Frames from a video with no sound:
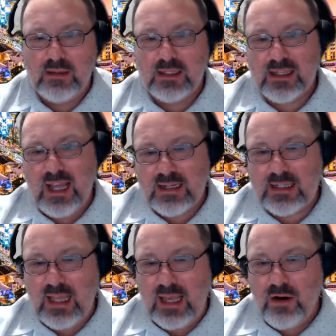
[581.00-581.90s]
Let's kind of
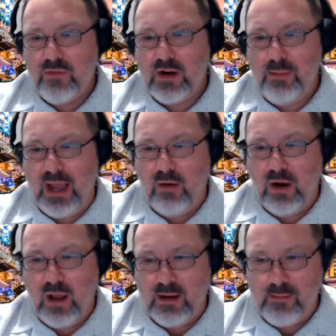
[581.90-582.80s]
slide over to
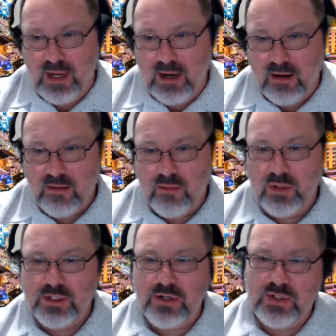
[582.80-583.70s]
Power Automate.
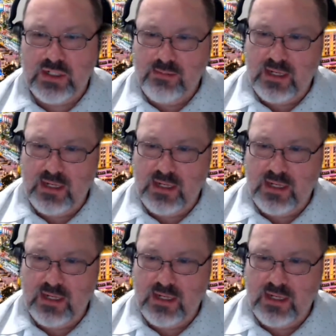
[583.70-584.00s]
So